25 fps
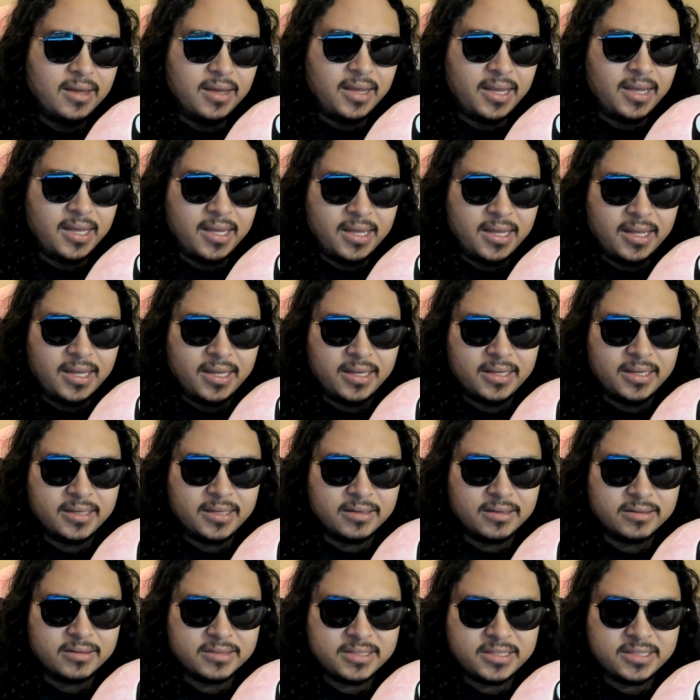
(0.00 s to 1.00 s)
And
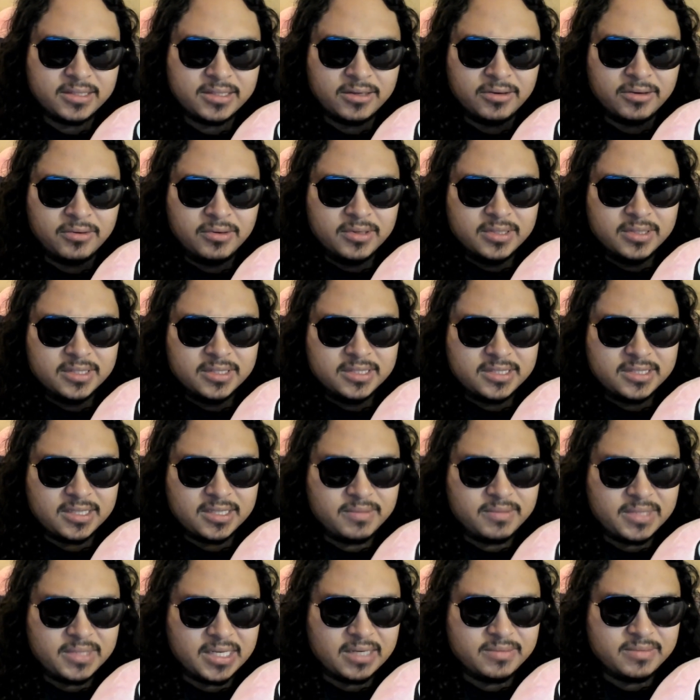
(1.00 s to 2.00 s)
also,
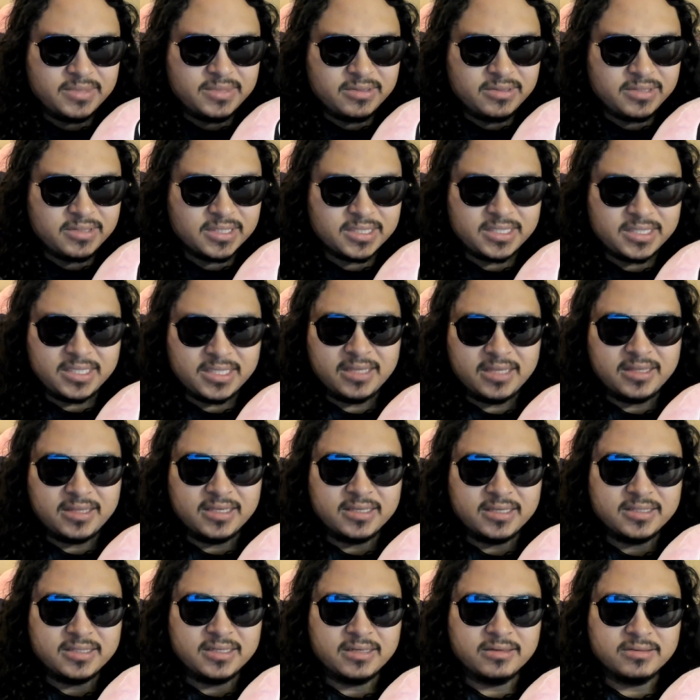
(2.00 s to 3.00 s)
sometimes you just see
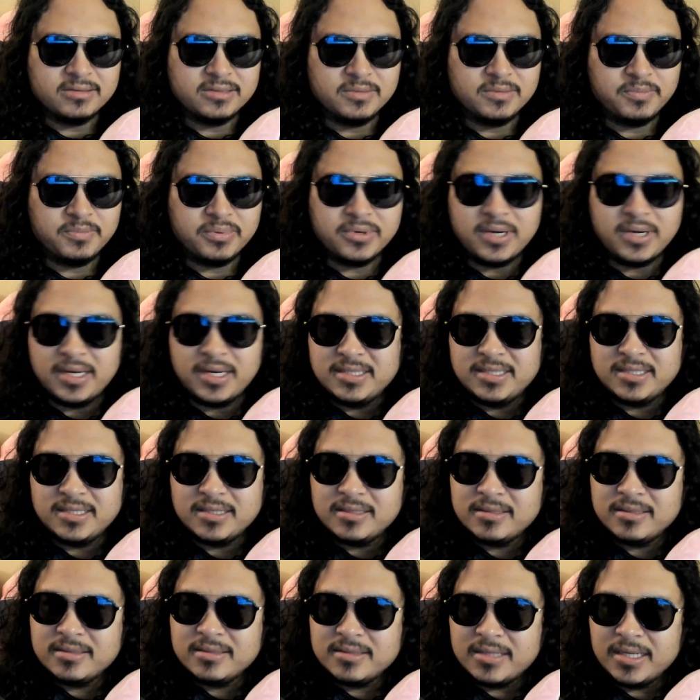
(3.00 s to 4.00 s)
things that are
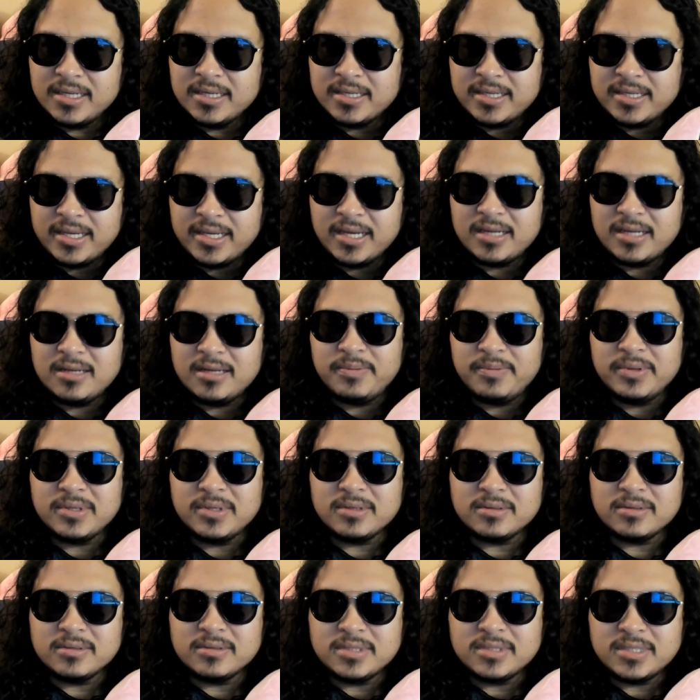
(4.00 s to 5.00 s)
surprising. Like,
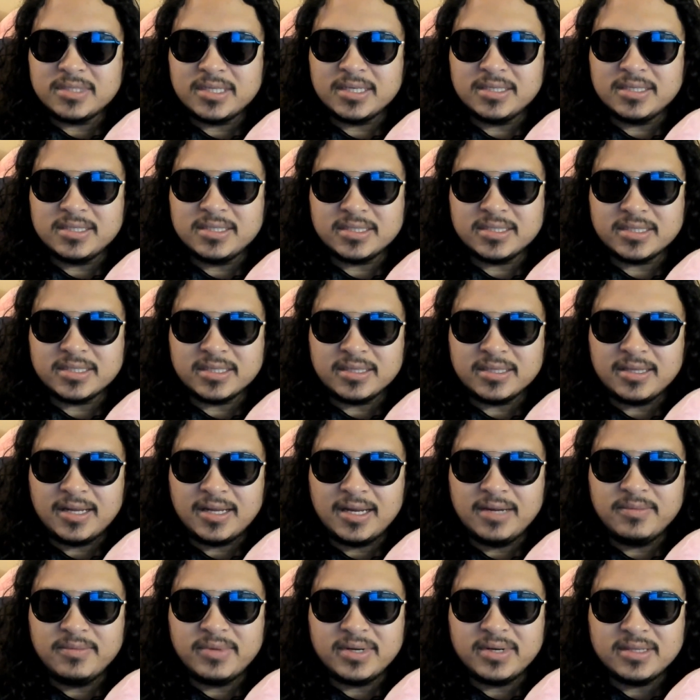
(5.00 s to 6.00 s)
caterpillars can just
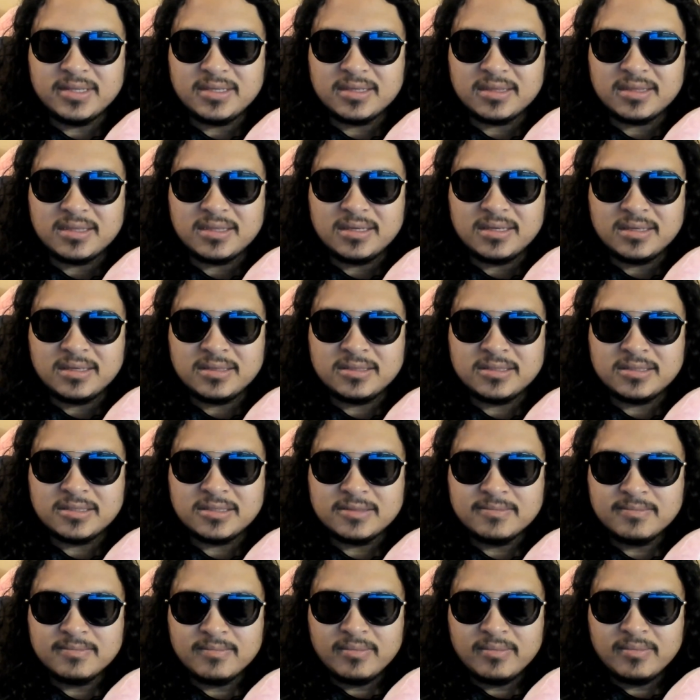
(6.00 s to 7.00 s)
climb onto things
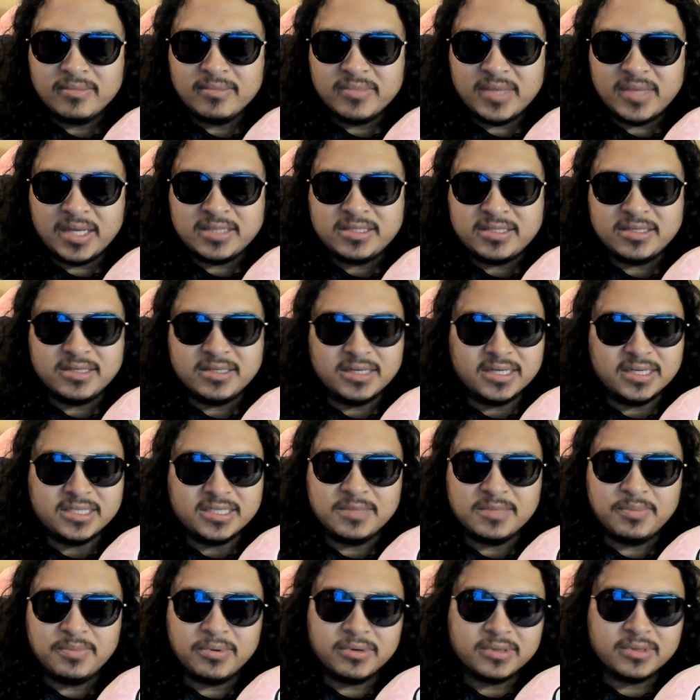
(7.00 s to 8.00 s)
that should not
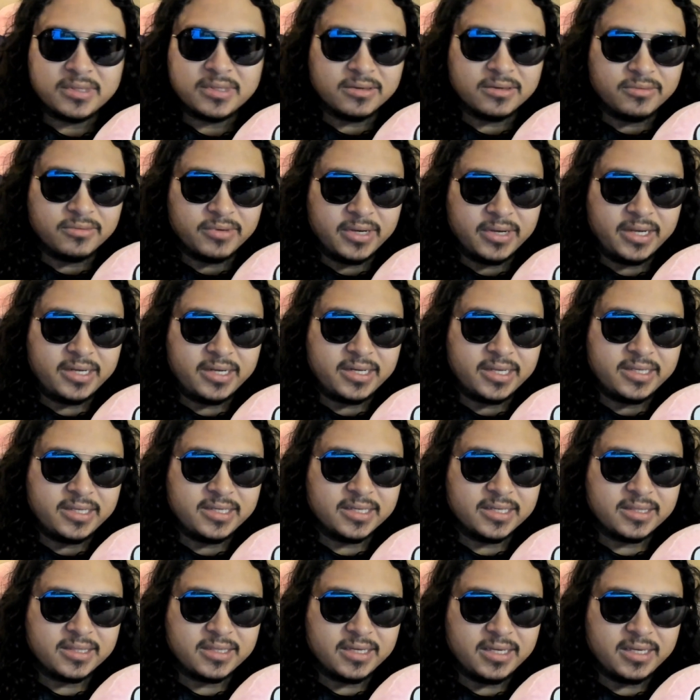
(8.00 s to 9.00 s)
support their weight, and
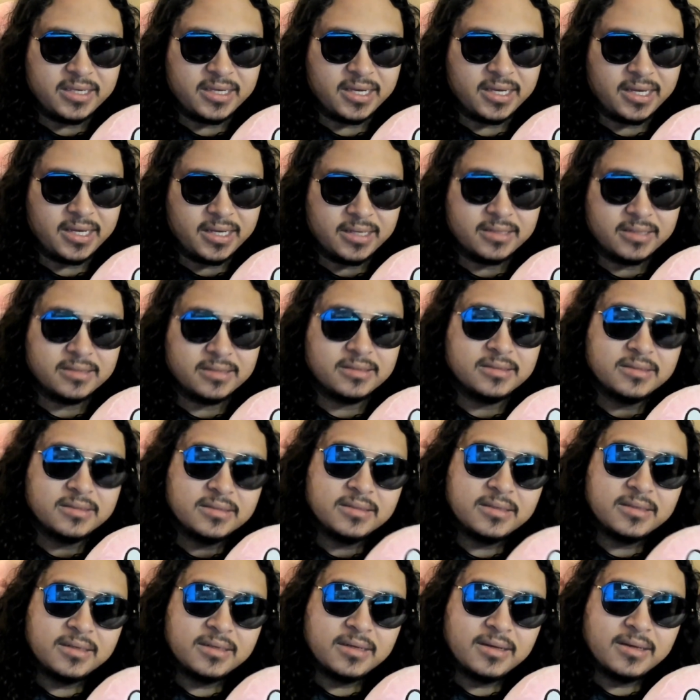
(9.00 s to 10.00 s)
yet they can.
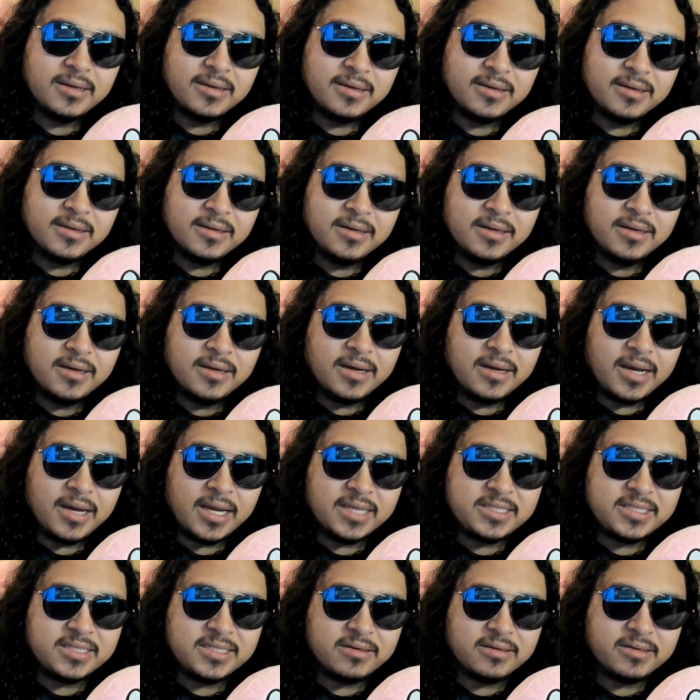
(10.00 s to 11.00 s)

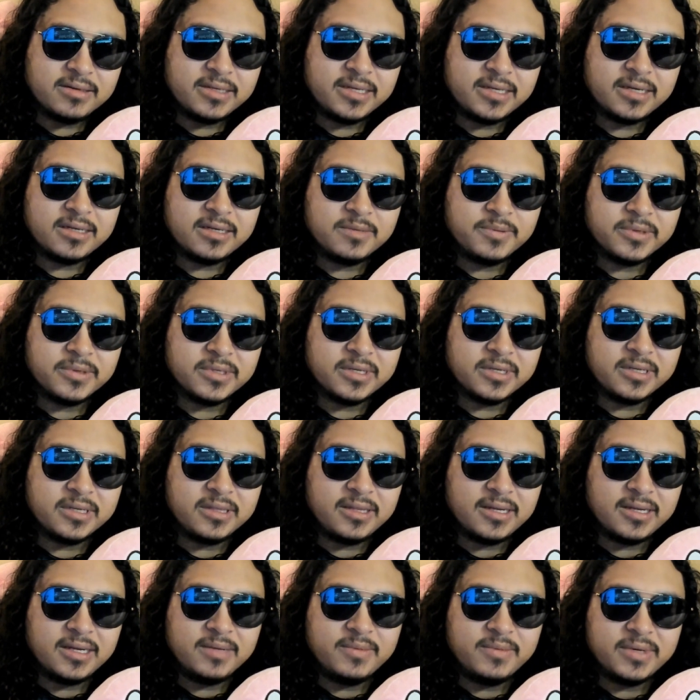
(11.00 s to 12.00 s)
I saw a caterpillar
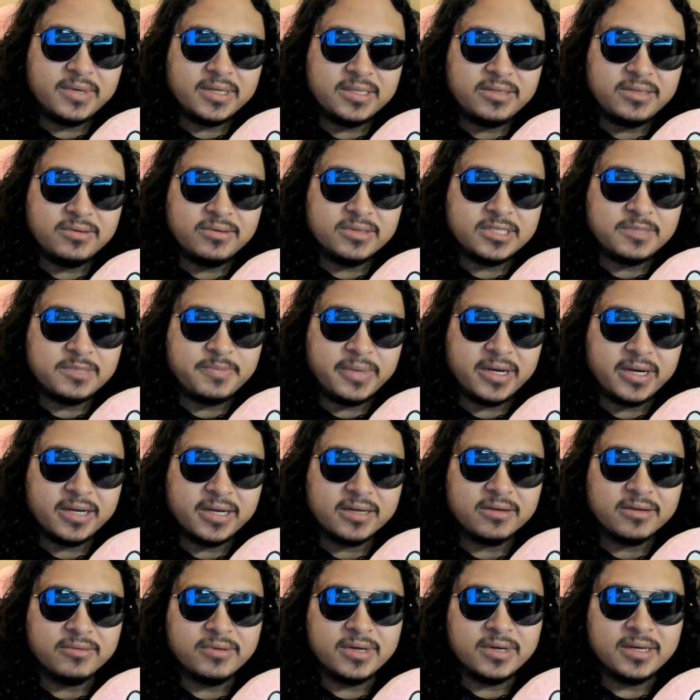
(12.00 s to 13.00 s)
climb onto a
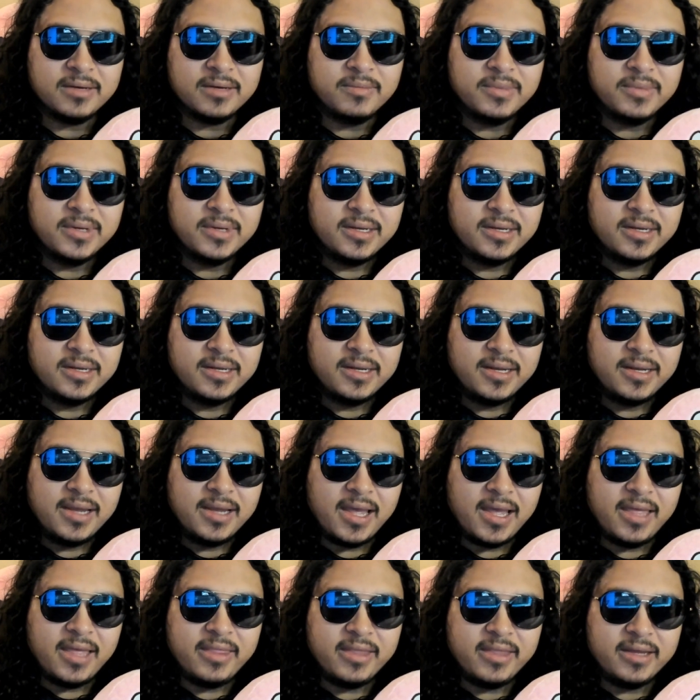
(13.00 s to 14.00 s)
spider web,
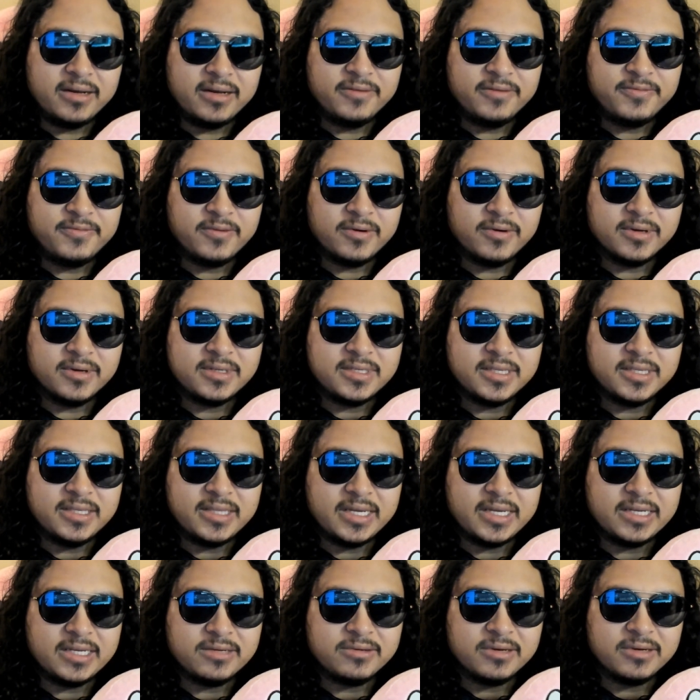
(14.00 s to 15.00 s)
and then unfortunately
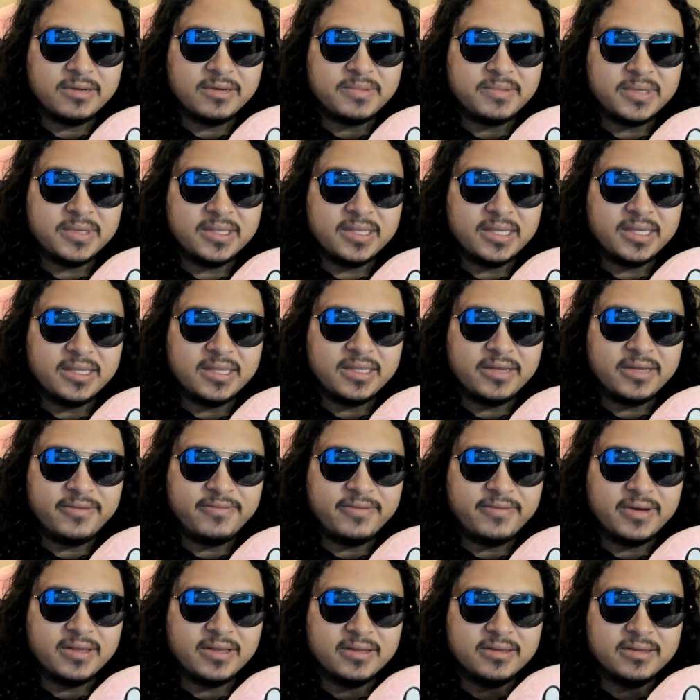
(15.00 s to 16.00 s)
they tripped, and then they
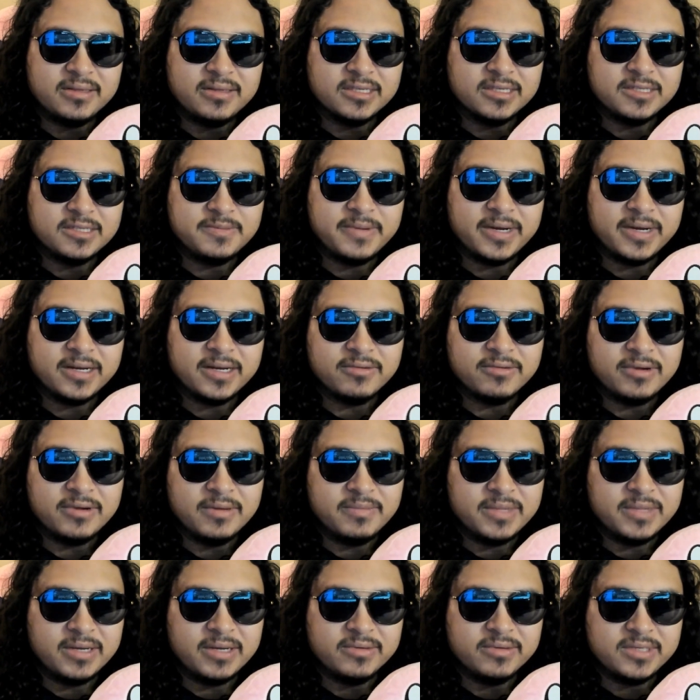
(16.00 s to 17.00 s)
fell into the spider web,
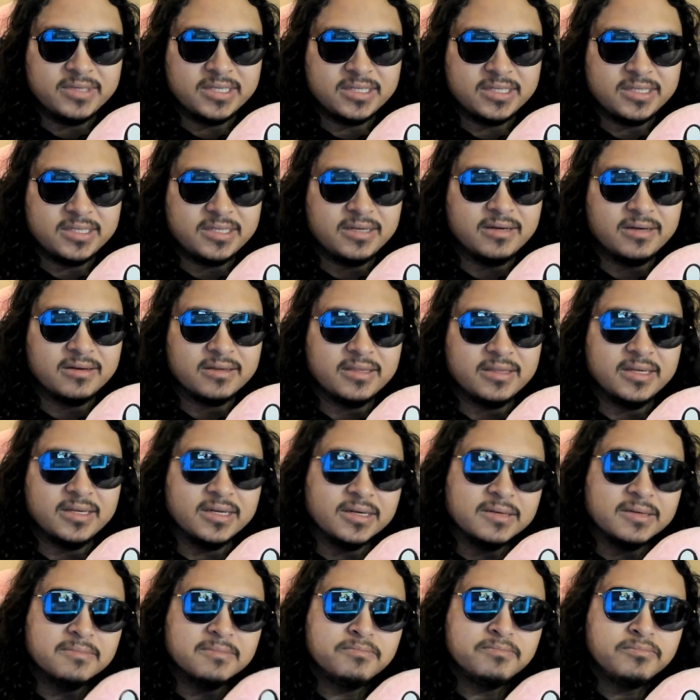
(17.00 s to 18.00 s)
and they were just stuck there.